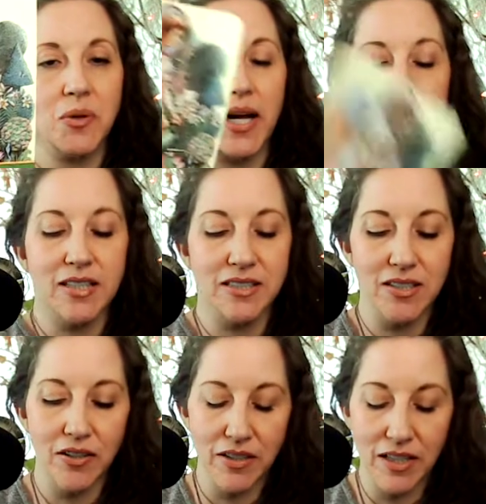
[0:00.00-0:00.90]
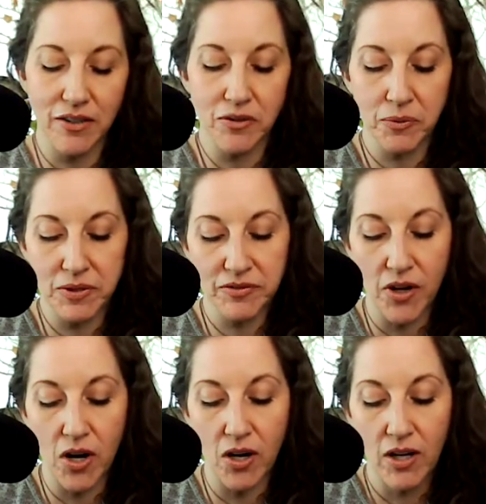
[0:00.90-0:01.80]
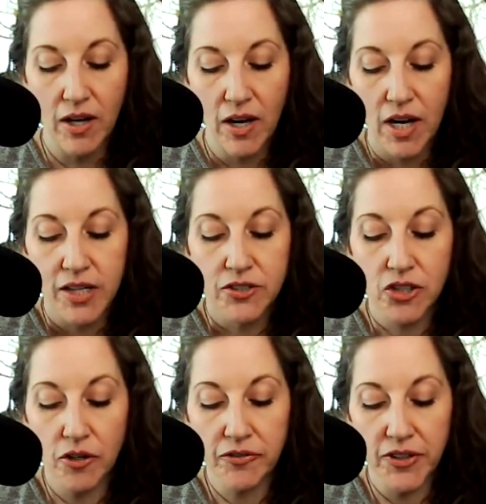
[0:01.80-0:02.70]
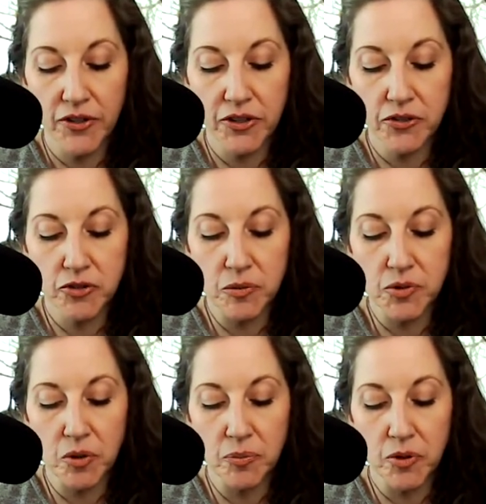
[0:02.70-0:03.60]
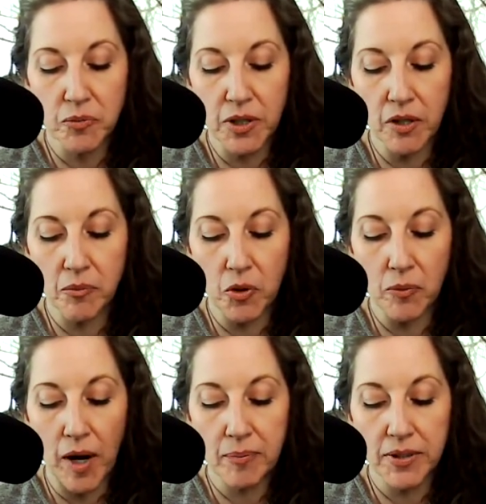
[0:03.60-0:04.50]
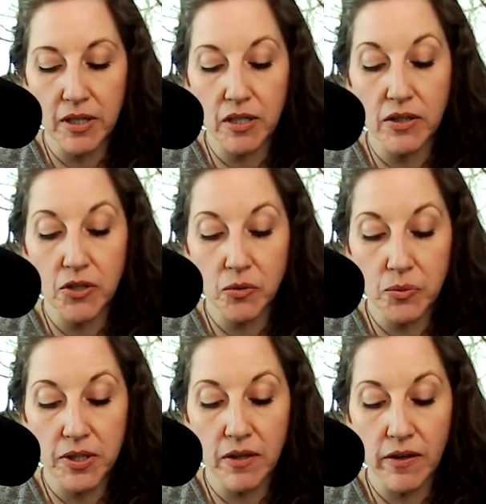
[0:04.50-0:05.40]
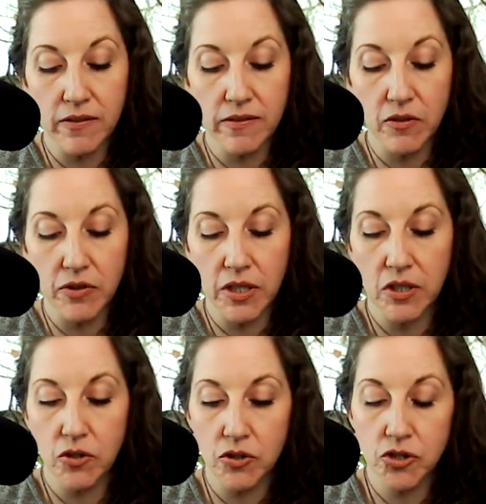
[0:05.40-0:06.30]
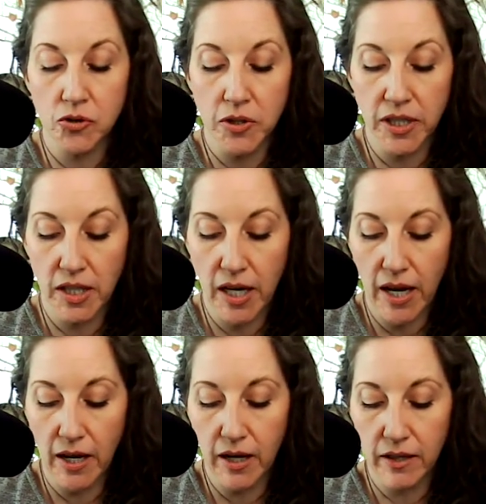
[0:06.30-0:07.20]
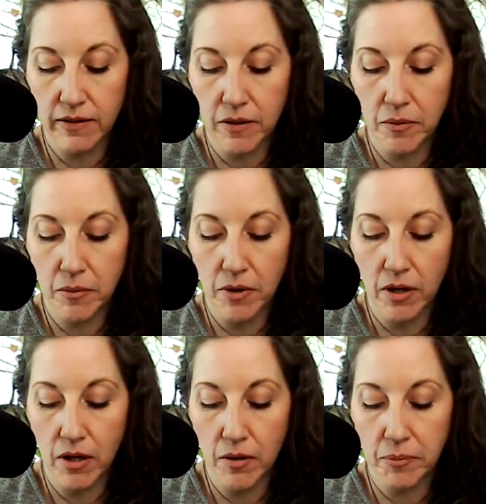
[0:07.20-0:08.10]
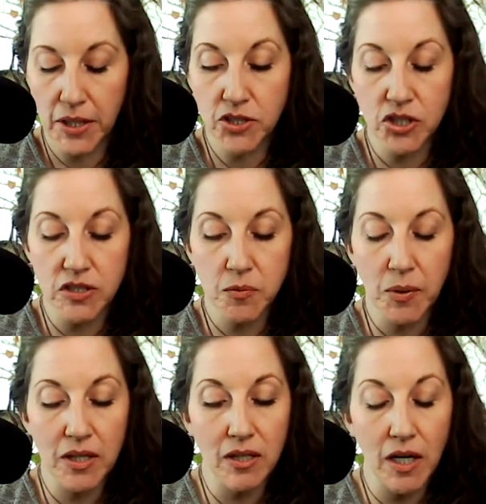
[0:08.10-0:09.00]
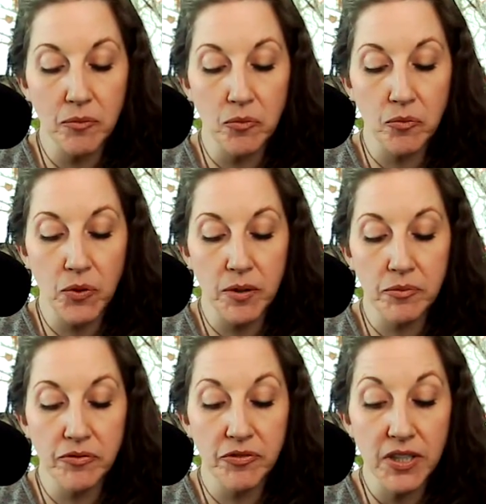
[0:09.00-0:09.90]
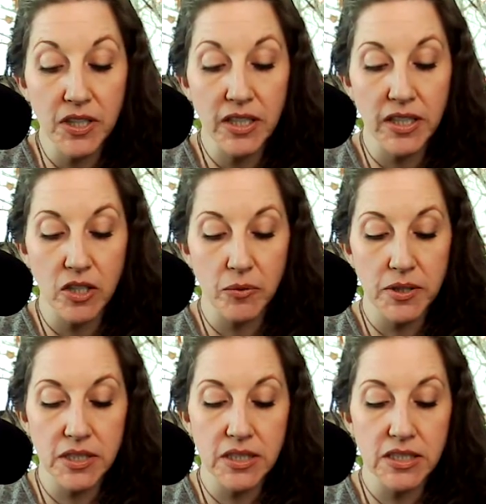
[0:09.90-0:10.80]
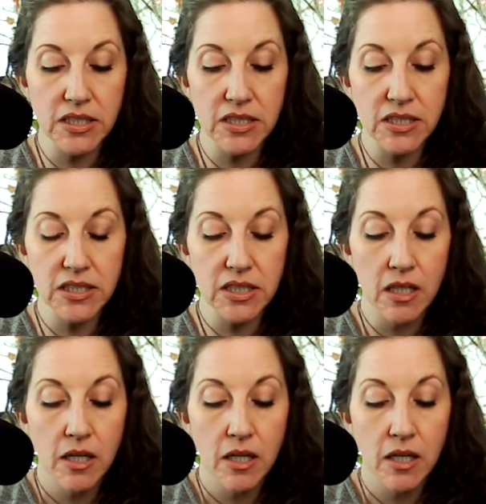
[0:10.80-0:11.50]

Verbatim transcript: right. I saw that other one fall. Jophiel, your dreams are blooming more rapidly than you realize. Still, they need nurturing and uh, patience. But I'm what I'm feeling here with this is,